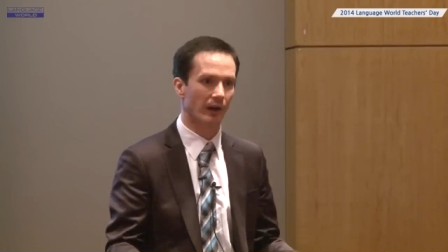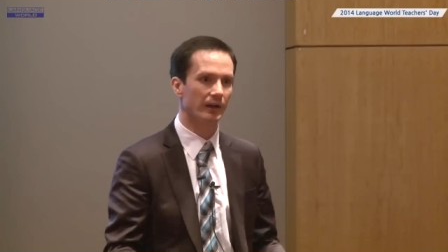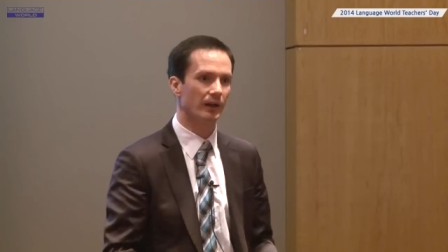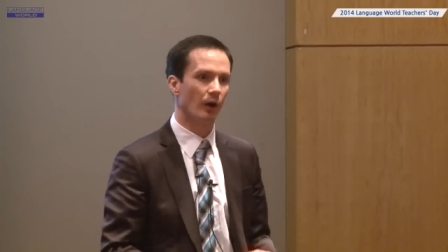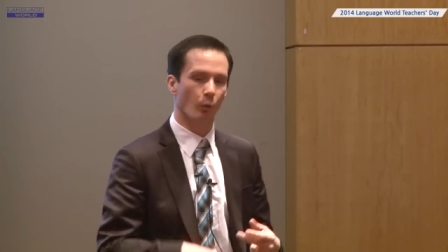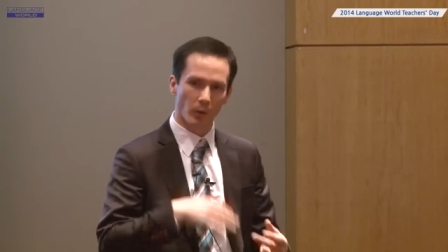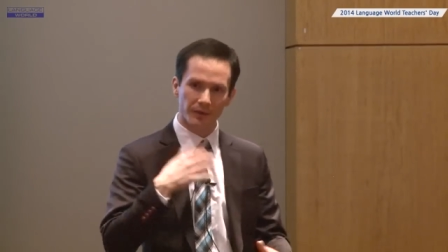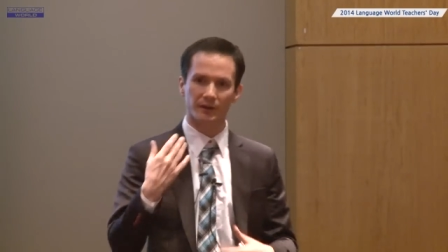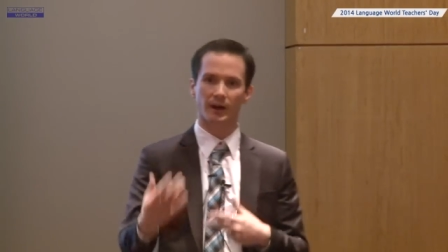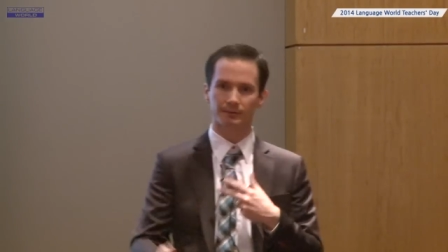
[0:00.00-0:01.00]
right?
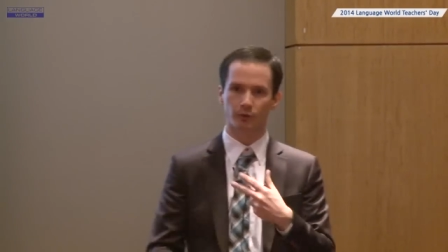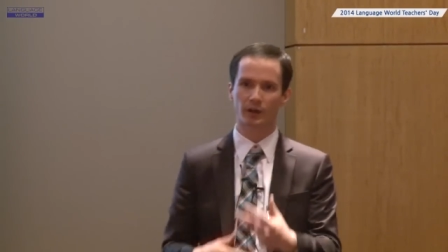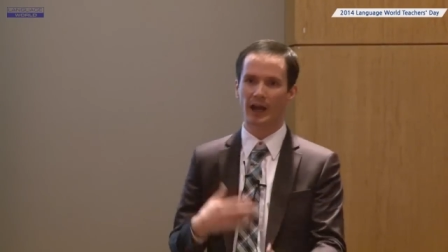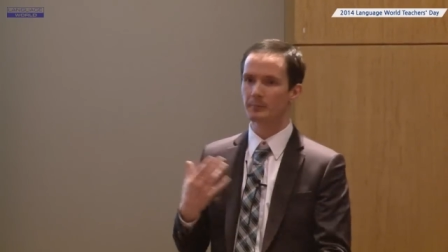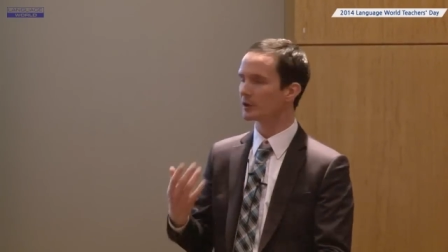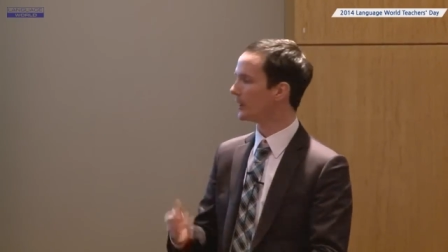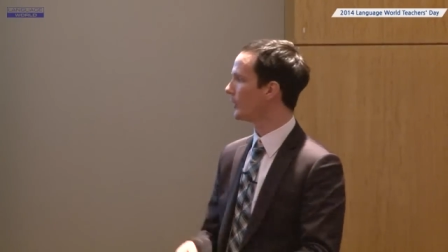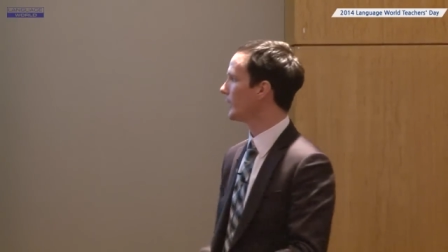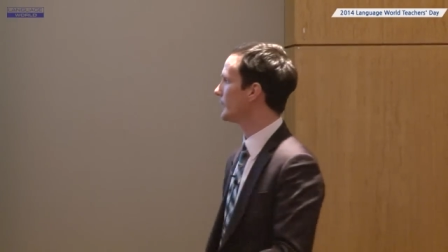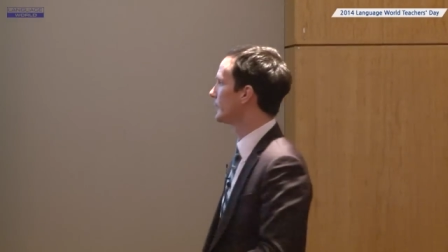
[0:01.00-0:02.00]
With enough
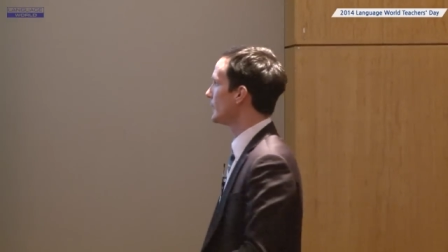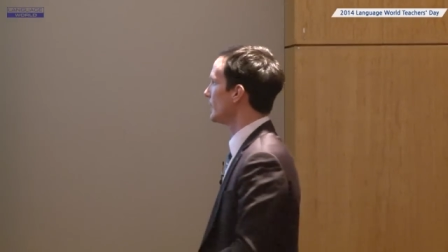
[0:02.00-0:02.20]
vocabulary.